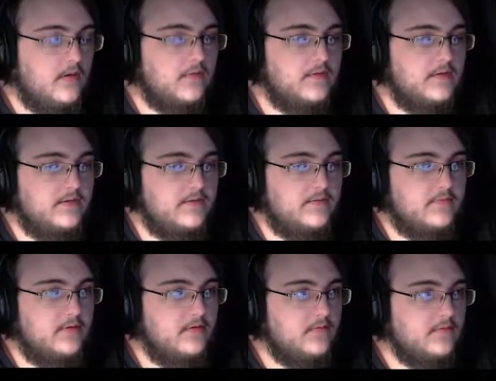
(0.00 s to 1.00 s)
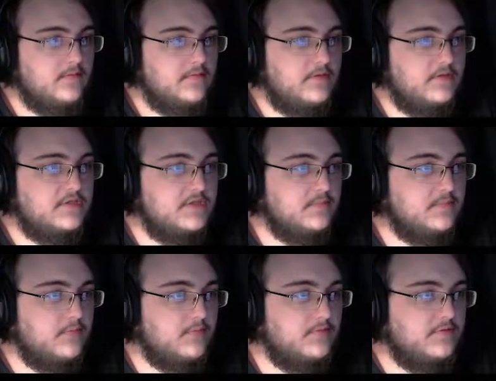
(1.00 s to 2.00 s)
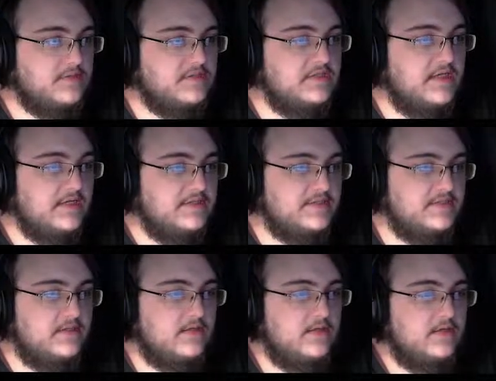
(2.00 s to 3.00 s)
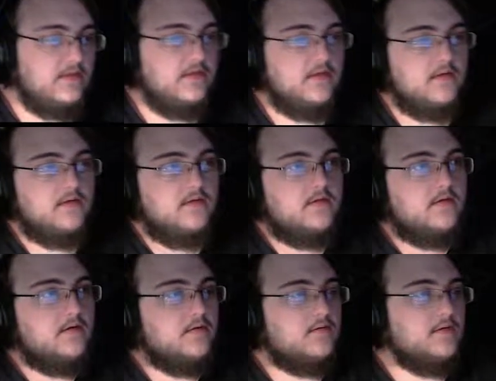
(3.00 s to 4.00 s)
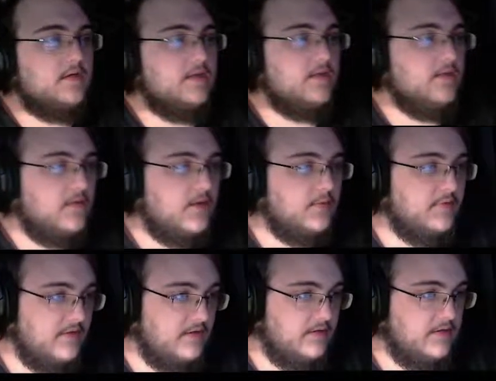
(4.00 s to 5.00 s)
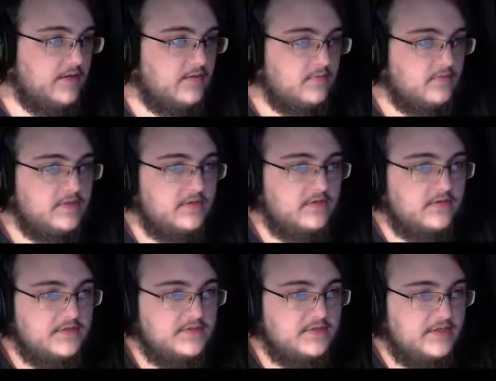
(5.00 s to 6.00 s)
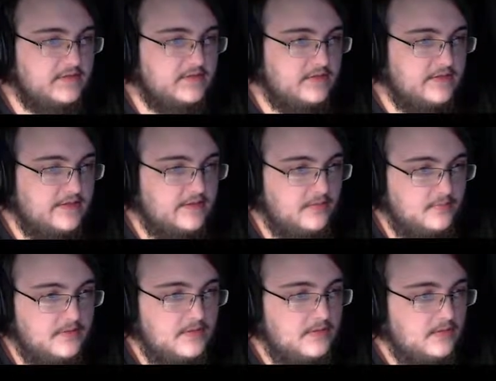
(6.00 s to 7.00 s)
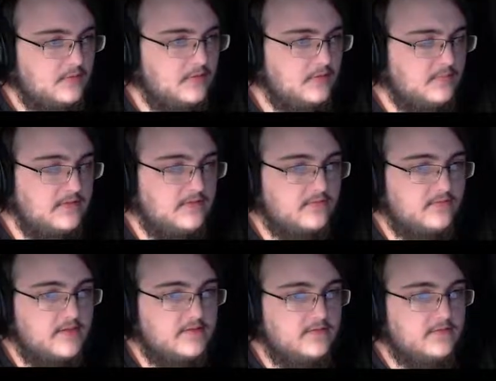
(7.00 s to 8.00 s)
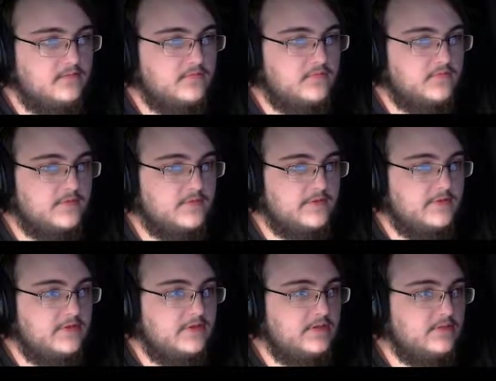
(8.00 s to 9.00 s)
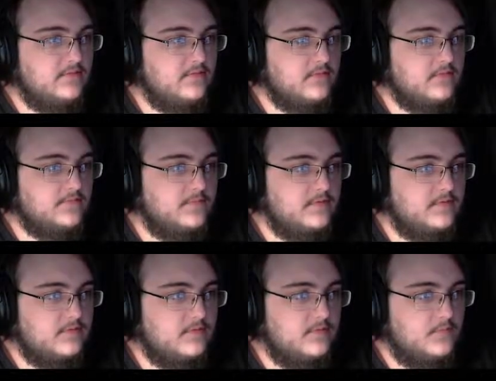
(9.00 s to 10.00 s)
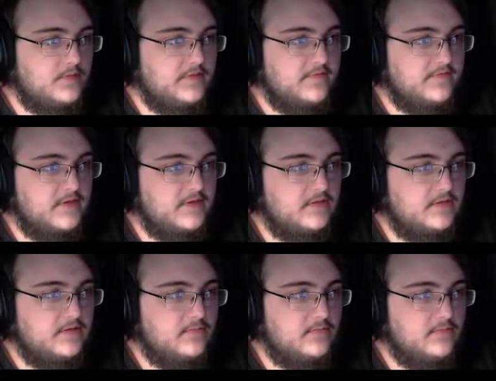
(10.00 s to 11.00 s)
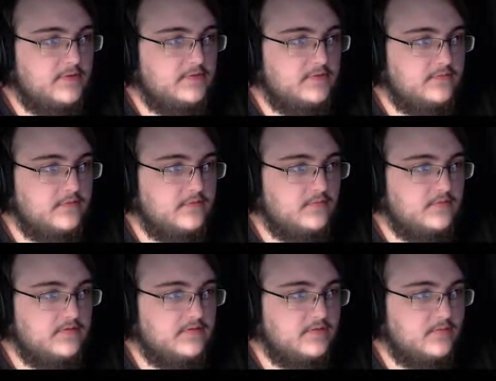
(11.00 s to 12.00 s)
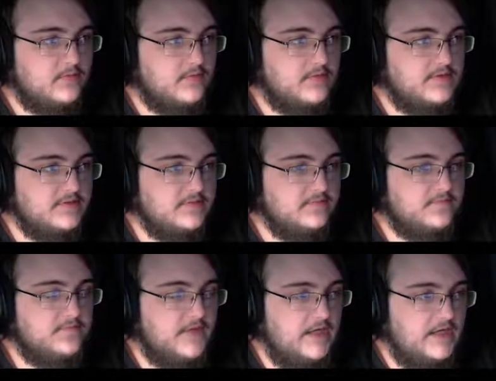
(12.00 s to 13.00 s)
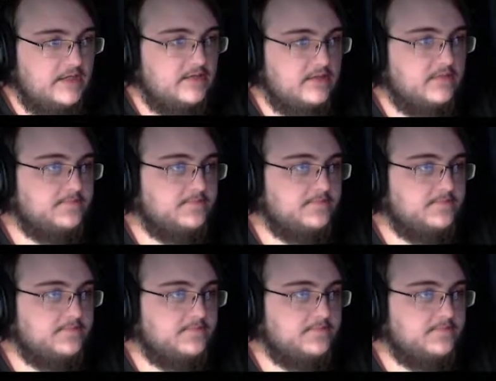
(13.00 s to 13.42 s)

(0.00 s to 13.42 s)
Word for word: Okay, there we go. Can we get a checkpoint, please? Yes. Okay, are we there yet? We're getting closer, I think, I hope. What do you mean the red dude, Vermilion Heat, or... What the fuck? The red dude knew where the teleporter was. Oh, fuck.